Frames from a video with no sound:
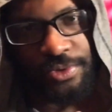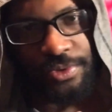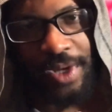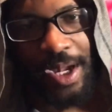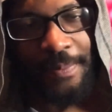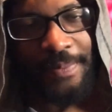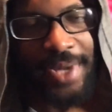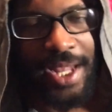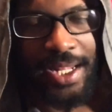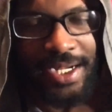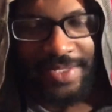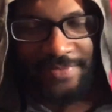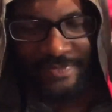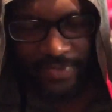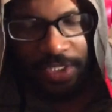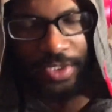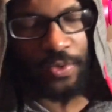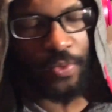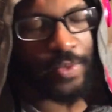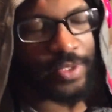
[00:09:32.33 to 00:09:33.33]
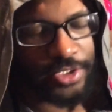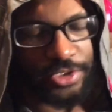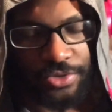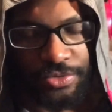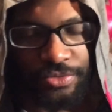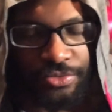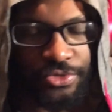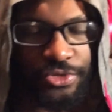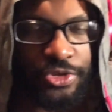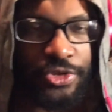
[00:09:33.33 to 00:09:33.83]
I'm not even going to
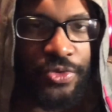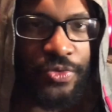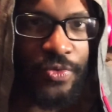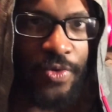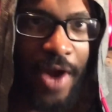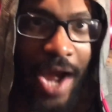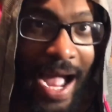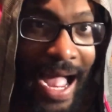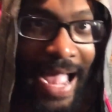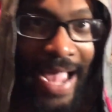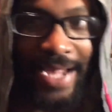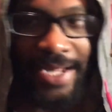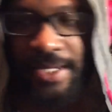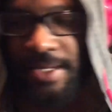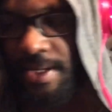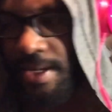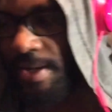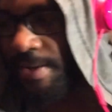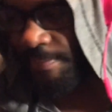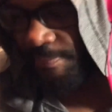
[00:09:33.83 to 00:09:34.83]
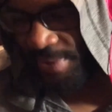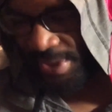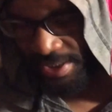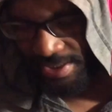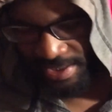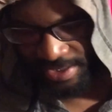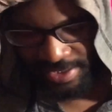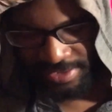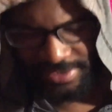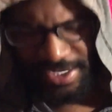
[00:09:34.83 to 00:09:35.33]
try
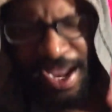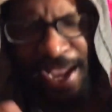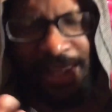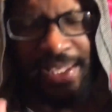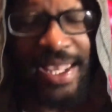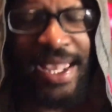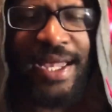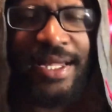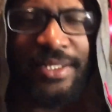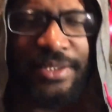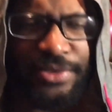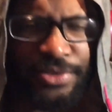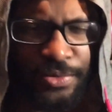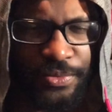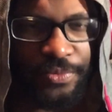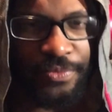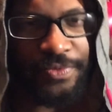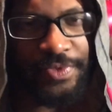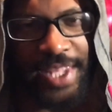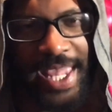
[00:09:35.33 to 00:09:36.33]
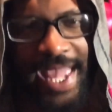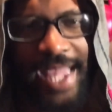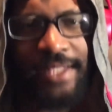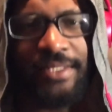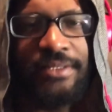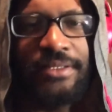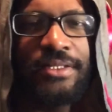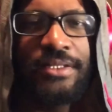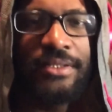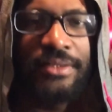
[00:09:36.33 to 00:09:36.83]
because I can't do that.